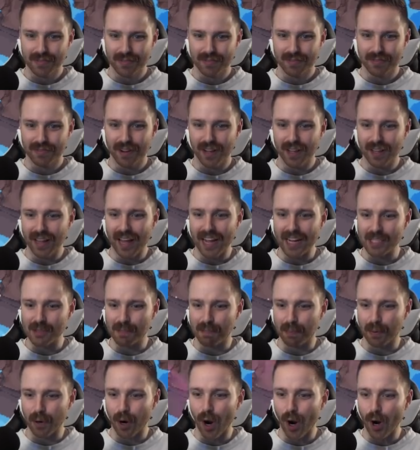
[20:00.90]
Phalanx
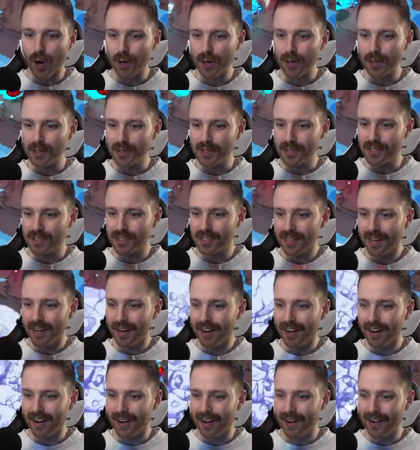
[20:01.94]
bros.
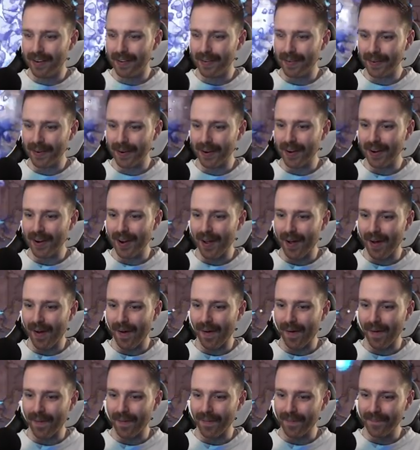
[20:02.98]
Oh
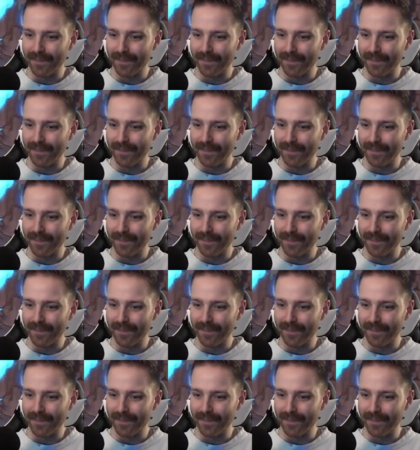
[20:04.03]
no.